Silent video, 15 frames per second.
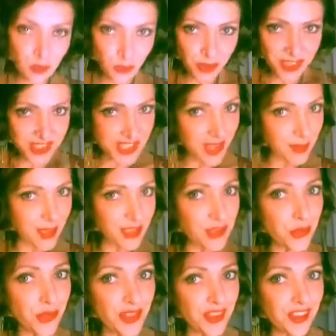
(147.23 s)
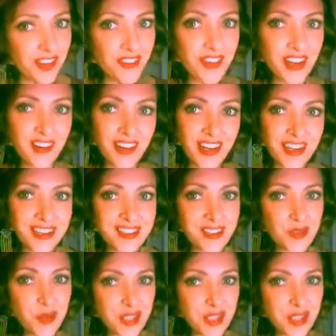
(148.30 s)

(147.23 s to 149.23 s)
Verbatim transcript: what does that make you think of, Aries?